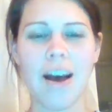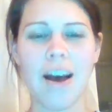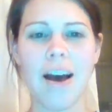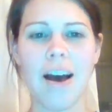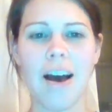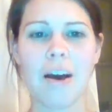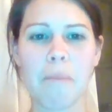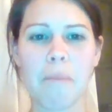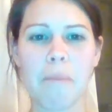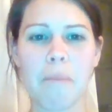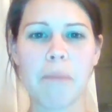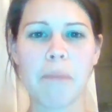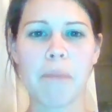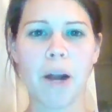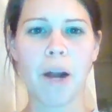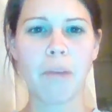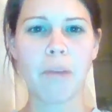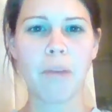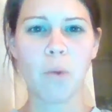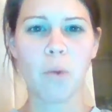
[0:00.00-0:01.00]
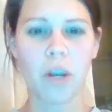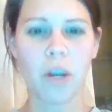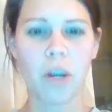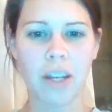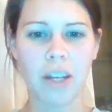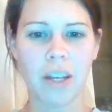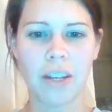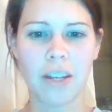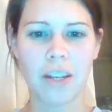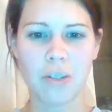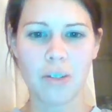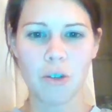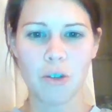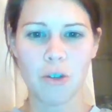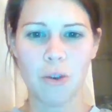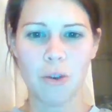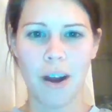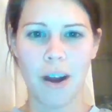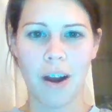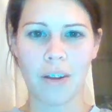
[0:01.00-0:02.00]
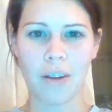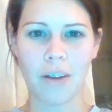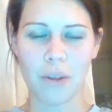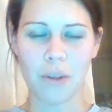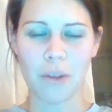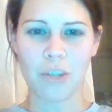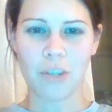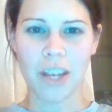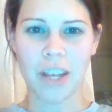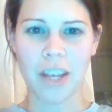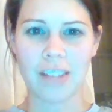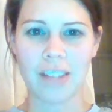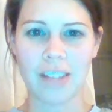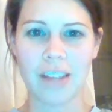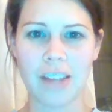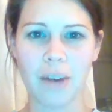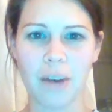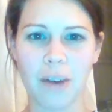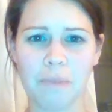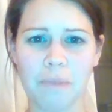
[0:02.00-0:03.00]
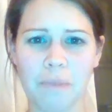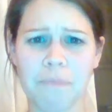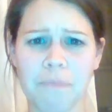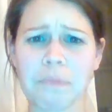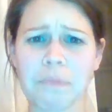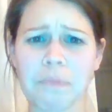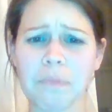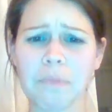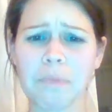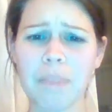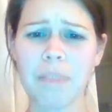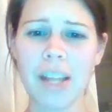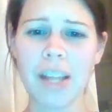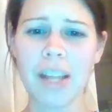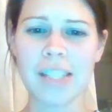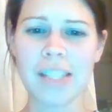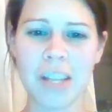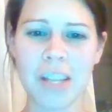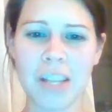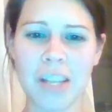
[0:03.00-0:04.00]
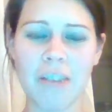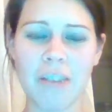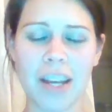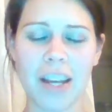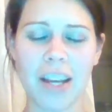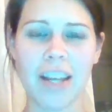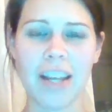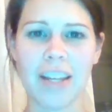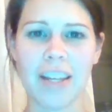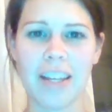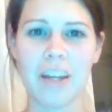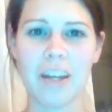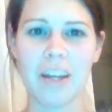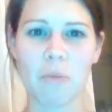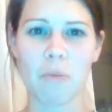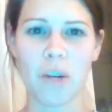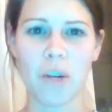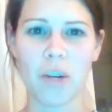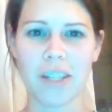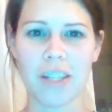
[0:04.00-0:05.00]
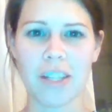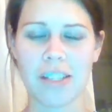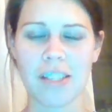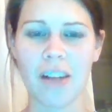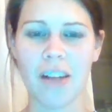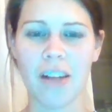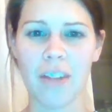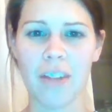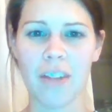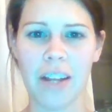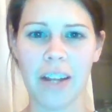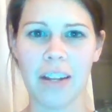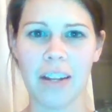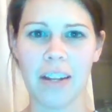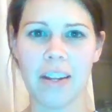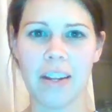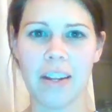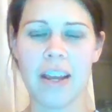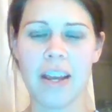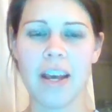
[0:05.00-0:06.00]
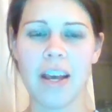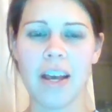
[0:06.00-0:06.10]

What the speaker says: but I'll be working to iron those kinks out and see if I can't get a more consolidated